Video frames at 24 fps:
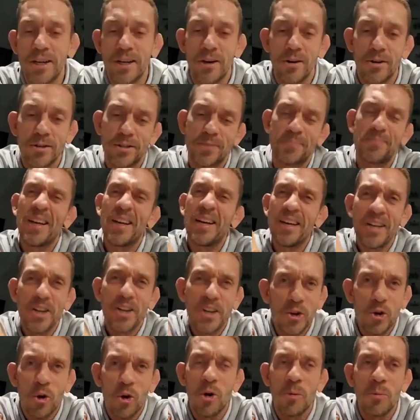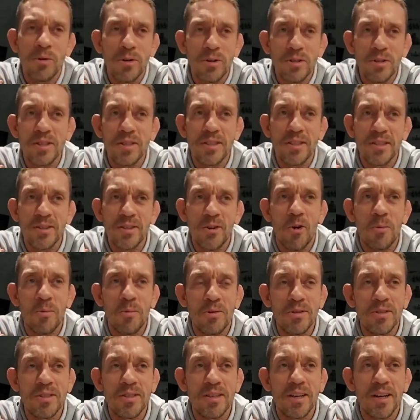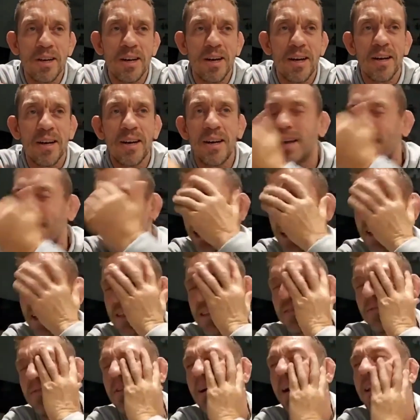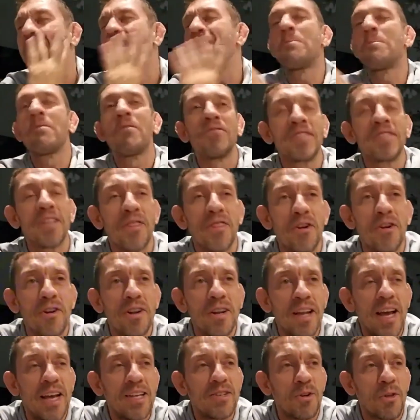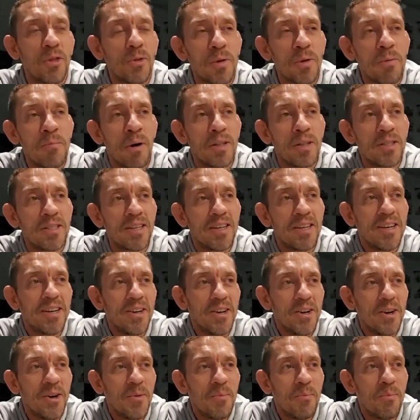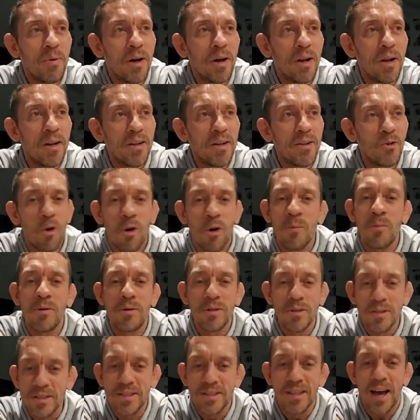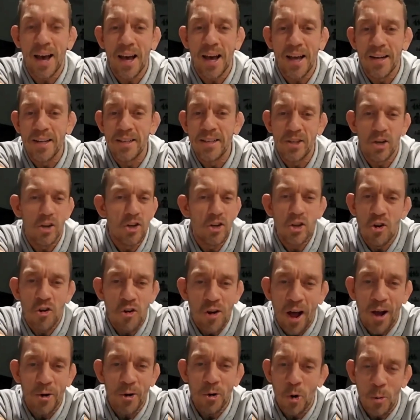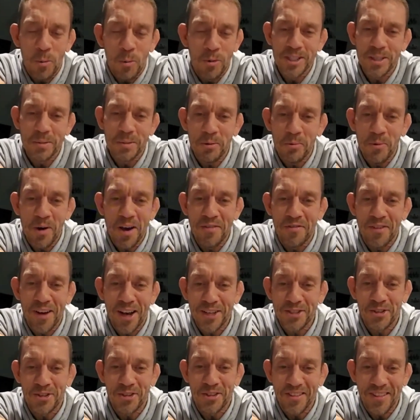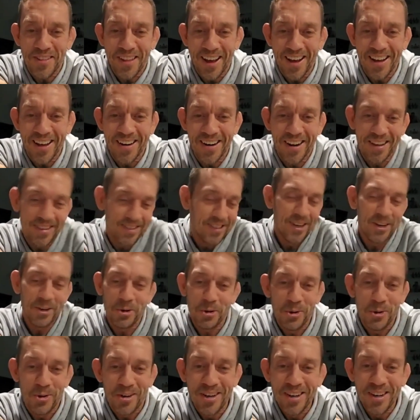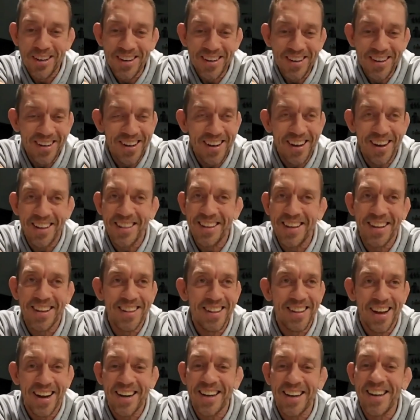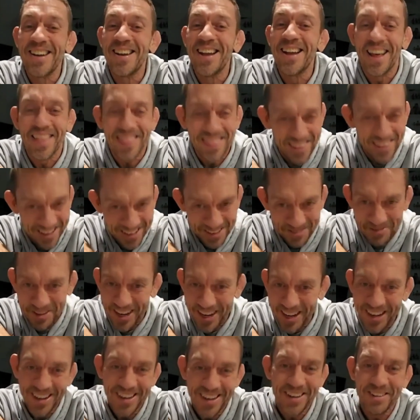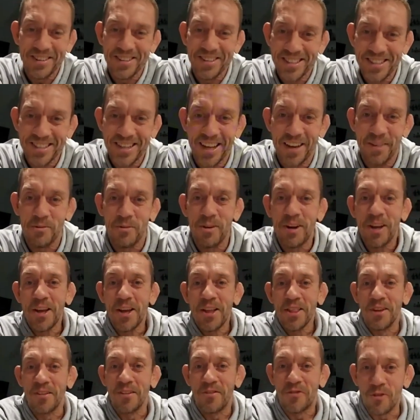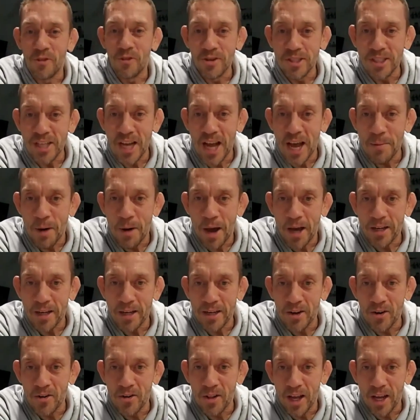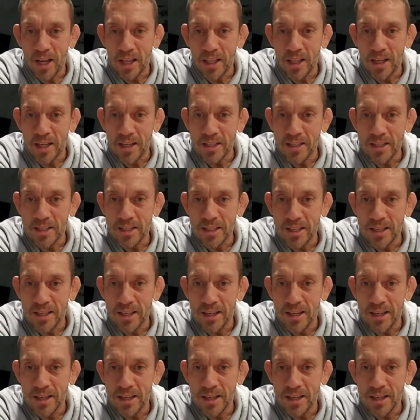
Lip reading: goes, normal's I think I can't remember if he said 30 days or 3 months, but normal is that. And he's doing, you're not normal. It's gonna be way faster than that. And I was like, cool. And then like nothing, man. No, the first time I could go like this